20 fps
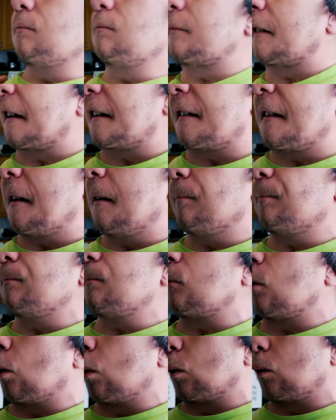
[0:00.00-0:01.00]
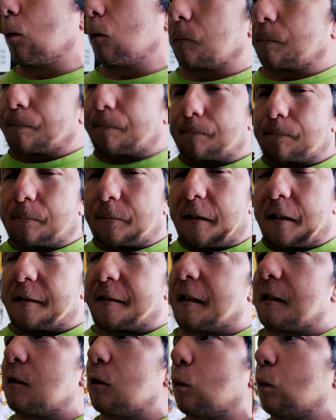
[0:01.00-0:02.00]
take a nap, or
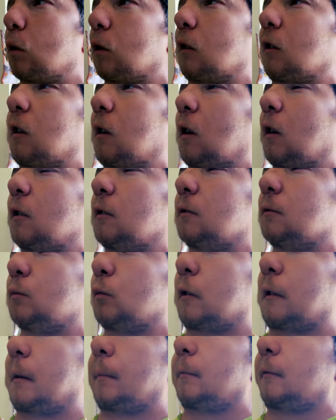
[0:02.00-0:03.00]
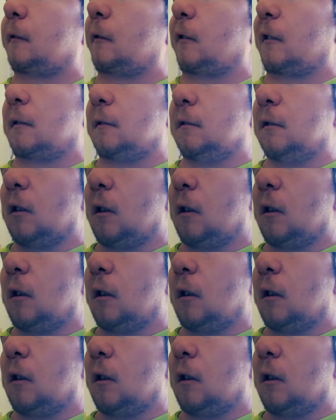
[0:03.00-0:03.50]
continue working on what I'm doing.